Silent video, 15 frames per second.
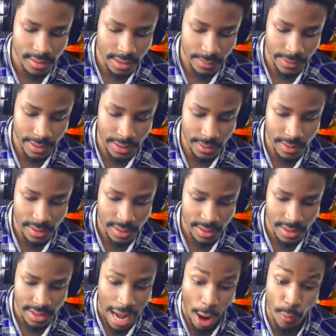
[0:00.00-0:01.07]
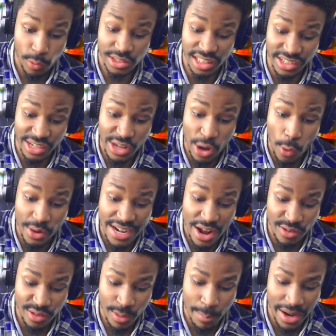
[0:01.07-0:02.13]
There we go. I was literally holding
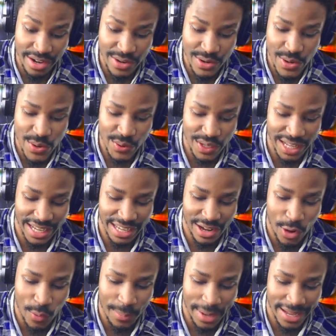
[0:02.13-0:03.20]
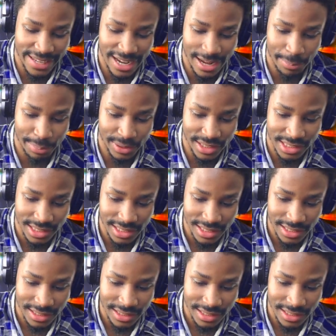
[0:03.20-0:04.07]
down the button, dude. Like, oh my god, please.